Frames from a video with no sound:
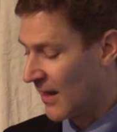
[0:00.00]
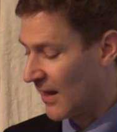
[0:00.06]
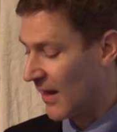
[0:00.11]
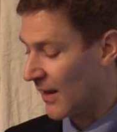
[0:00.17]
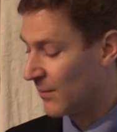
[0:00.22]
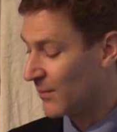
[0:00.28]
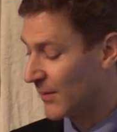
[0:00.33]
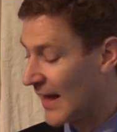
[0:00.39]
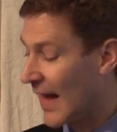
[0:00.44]

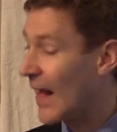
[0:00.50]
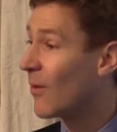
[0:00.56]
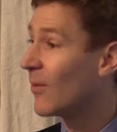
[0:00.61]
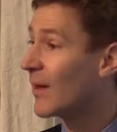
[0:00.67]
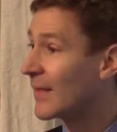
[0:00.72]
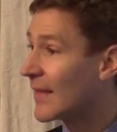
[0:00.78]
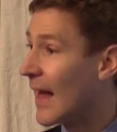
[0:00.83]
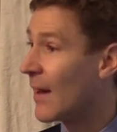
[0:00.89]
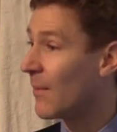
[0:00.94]
and
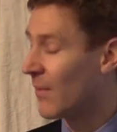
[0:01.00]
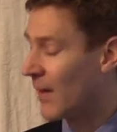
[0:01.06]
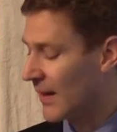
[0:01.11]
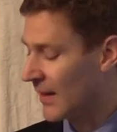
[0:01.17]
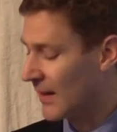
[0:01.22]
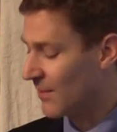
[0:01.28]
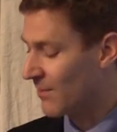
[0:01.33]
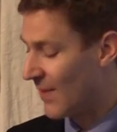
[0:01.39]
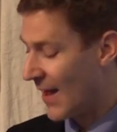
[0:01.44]
plowing that
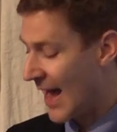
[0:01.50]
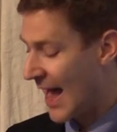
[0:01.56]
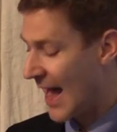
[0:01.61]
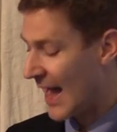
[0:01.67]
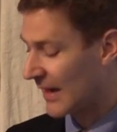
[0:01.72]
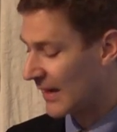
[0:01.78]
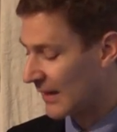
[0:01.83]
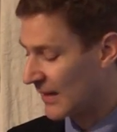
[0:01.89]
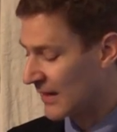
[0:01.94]
money
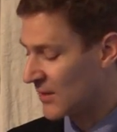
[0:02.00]
back